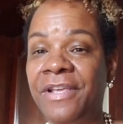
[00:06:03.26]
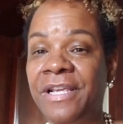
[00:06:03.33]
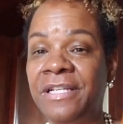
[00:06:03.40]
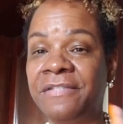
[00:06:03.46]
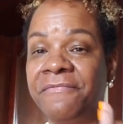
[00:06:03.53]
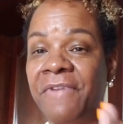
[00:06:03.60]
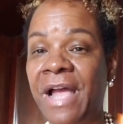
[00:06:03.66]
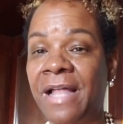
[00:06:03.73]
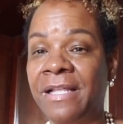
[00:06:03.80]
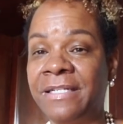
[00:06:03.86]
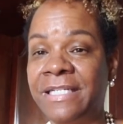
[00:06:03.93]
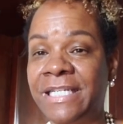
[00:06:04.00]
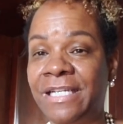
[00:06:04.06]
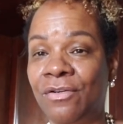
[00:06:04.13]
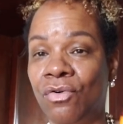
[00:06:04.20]
these
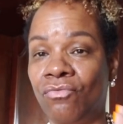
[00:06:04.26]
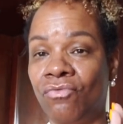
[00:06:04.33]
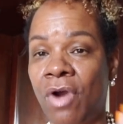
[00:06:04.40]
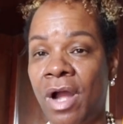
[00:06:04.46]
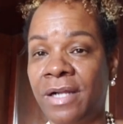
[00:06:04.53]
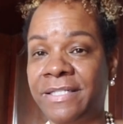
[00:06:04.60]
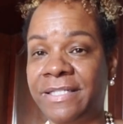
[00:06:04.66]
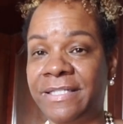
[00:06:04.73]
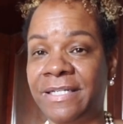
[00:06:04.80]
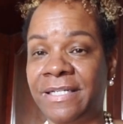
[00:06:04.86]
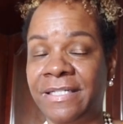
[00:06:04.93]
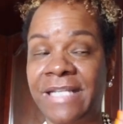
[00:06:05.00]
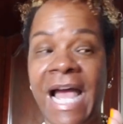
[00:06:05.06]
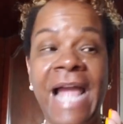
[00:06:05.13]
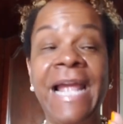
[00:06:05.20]
Valentino
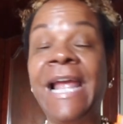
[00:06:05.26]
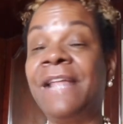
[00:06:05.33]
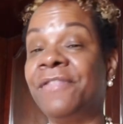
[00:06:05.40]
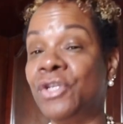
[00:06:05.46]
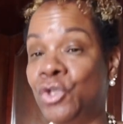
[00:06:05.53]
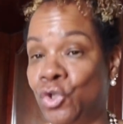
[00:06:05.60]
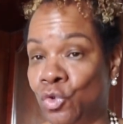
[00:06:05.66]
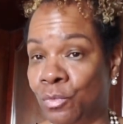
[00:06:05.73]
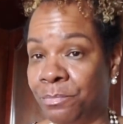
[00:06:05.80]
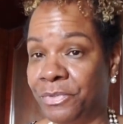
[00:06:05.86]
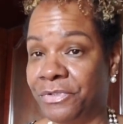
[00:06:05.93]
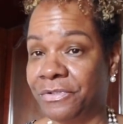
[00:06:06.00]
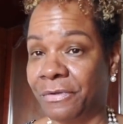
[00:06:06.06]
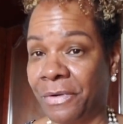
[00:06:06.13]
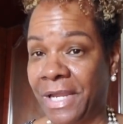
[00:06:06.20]
Rocksteads, I had the
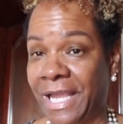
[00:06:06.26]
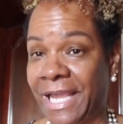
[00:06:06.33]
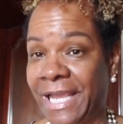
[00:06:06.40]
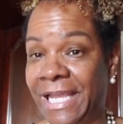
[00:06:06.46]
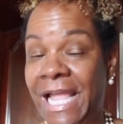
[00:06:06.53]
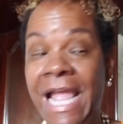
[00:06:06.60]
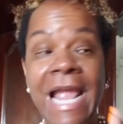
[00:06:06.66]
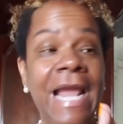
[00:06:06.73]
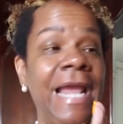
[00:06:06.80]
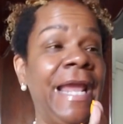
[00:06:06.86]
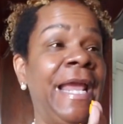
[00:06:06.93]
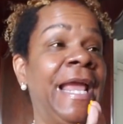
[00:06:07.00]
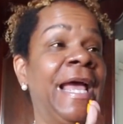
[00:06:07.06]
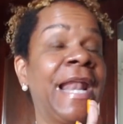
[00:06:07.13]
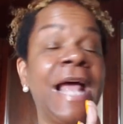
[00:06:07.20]
dupes, okay?
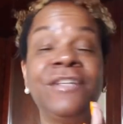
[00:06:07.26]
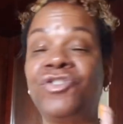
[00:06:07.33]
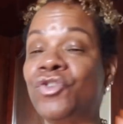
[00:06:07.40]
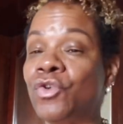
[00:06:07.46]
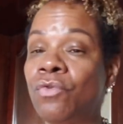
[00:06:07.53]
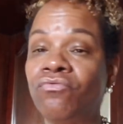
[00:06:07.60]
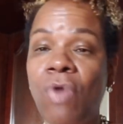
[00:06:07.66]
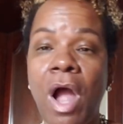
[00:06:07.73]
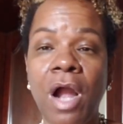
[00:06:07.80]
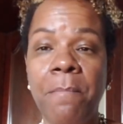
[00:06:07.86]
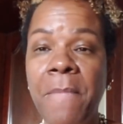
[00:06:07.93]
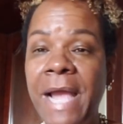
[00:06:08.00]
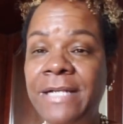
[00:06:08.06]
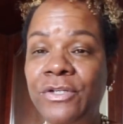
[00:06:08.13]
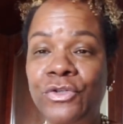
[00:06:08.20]
And I still rock
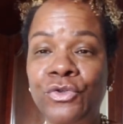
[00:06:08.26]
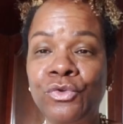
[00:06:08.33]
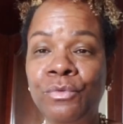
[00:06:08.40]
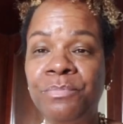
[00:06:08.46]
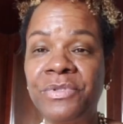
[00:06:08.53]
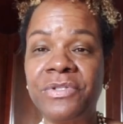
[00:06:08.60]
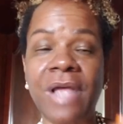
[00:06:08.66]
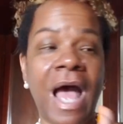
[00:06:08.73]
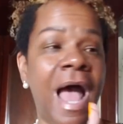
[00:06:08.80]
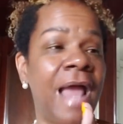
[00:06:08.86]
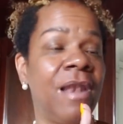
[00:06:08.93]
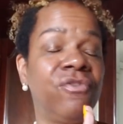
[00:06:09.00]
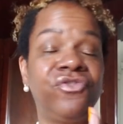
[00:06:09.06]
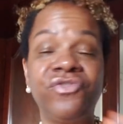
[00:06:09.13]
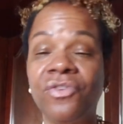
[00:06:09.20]
my dupes.
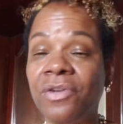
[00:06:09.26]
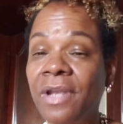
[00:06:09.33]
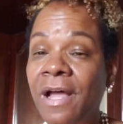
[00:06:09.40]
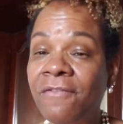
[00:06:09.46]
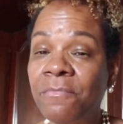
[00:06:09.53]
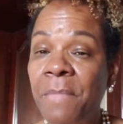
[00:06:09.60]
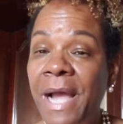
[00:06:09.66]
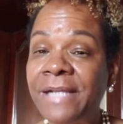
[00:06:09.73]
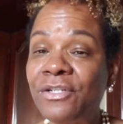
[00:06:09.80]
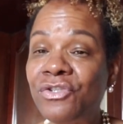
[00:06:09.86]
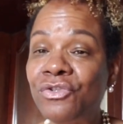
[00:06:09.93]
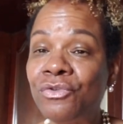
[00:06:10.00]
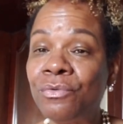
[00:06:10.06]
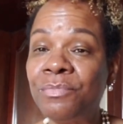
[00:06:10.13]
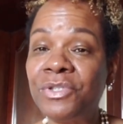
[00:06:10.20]
I still love my
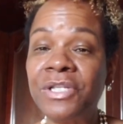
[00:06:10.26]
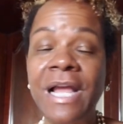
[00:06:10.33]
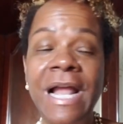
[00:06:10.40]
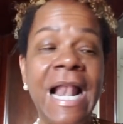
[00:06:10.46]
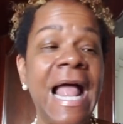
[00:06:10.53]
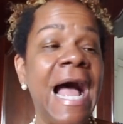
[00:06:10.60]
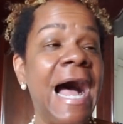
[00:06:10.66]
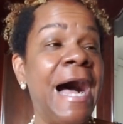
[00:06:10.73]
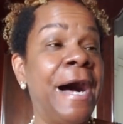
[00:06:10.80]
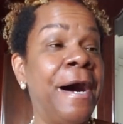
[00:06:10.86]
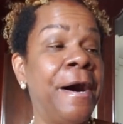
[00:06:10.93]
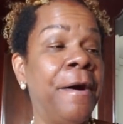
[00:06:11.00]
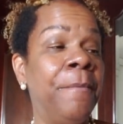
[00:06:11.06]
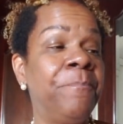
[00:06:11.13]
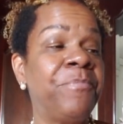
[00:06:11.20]
dupes.
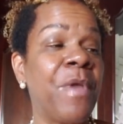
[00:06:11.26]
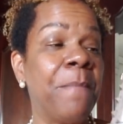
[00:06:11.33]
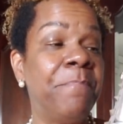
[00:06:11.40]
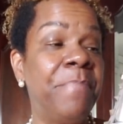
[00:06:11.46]
And